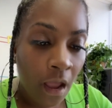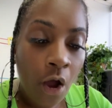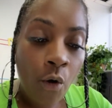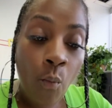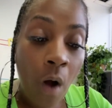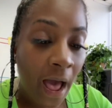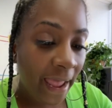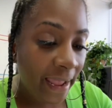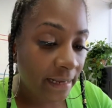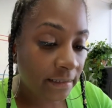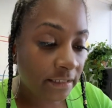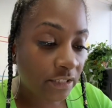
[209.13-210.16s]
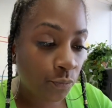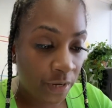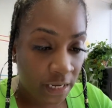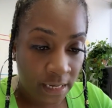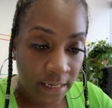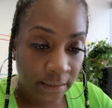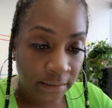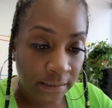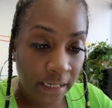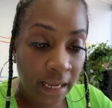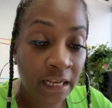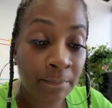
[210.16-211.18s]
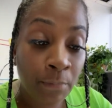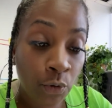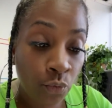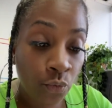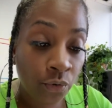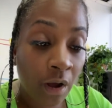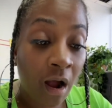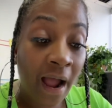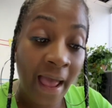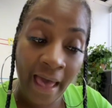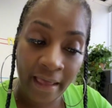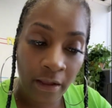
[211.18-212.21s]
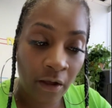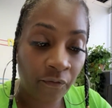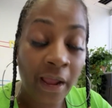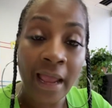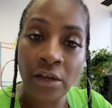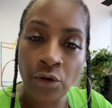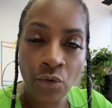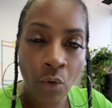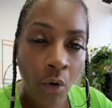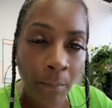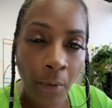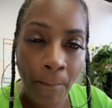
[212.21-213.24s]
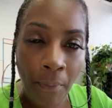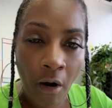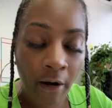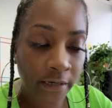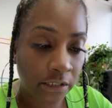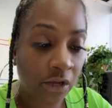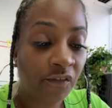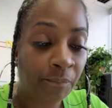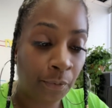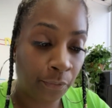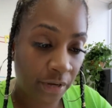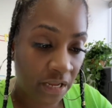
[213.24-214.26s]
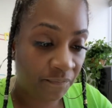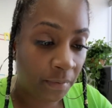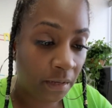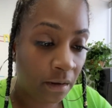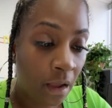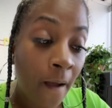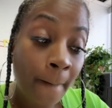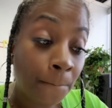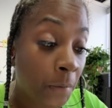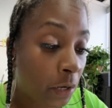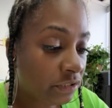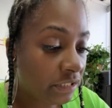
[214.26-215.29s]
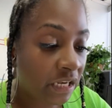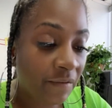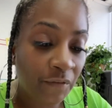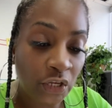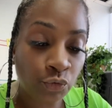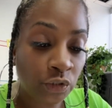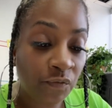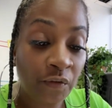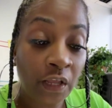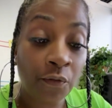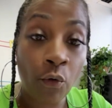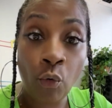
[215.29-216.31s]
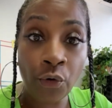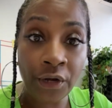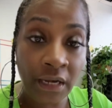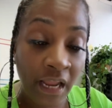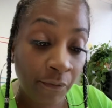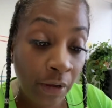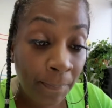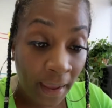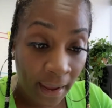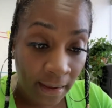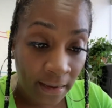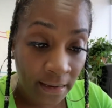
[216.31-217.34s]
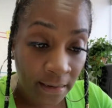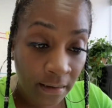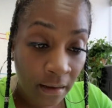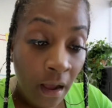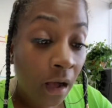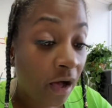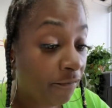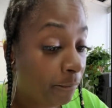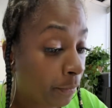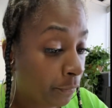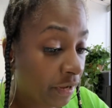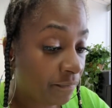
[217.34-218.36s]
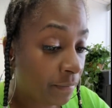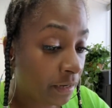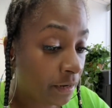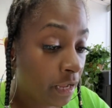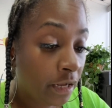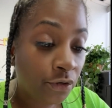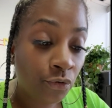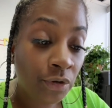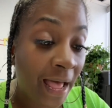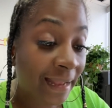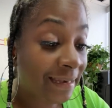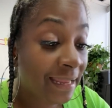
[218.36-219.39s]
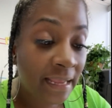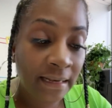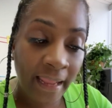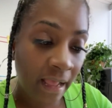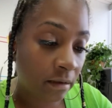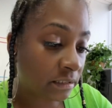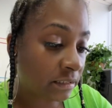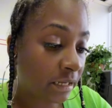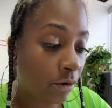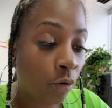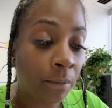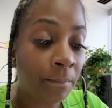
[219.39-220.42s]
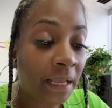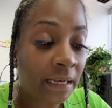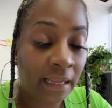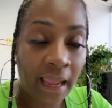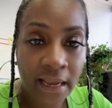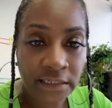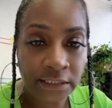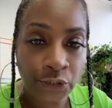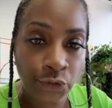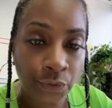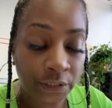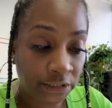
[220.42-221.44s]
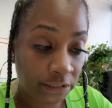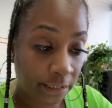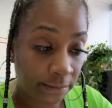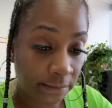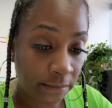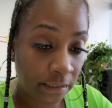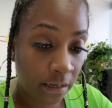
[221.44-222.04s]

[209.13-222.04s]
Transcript: Wide swings in mood are, however, a normal part of bereavement. Most individuals feel the ordinary pain of bereavement, do not need counseling or medication to adjust.